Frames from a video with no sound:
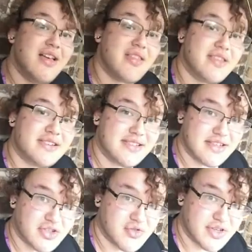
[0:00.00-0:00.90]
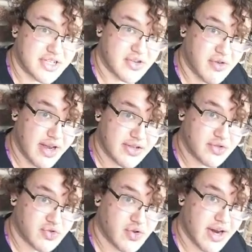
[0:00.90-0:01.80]
this is greasy grass,
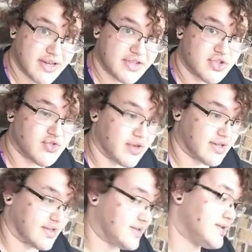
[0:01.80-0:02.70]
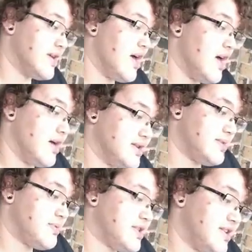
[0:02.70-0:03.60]
or Trident strictus.
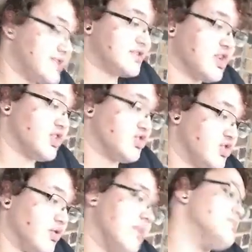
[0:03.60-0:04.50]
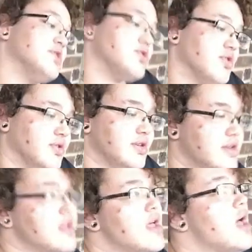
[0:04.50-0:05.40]
Typically it does not show up this
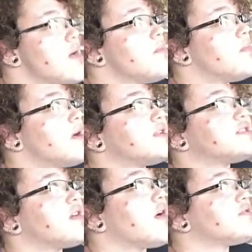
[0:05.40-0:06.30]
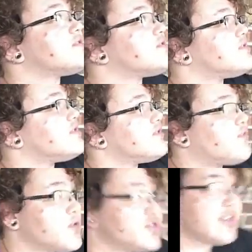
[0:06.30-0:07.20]
early, but I was
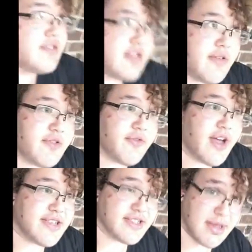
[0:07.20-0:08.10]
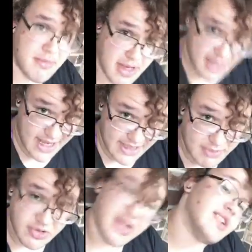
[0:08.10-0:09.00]
fortunate enough to find some. Its
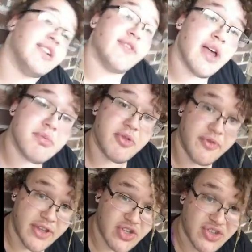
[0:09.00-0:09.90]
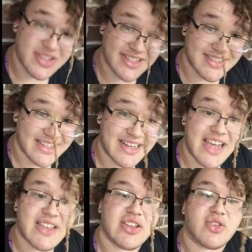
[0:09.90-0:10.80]
most identifiable feature is this seed
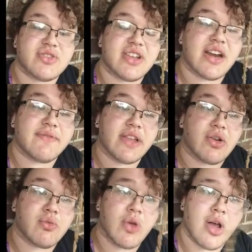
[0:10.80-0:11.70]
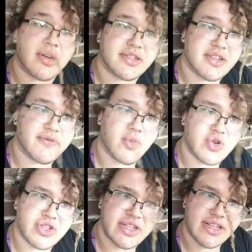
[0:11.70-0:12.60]
head that looks kind of like a rod. It's
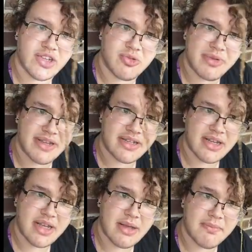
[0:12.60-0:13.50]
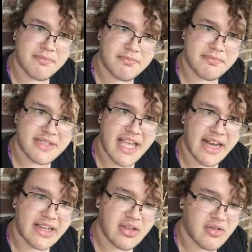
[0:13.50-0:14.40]
unfortunately a little bit
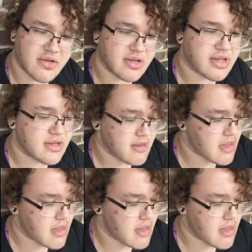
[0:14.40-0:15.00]
tatty currently,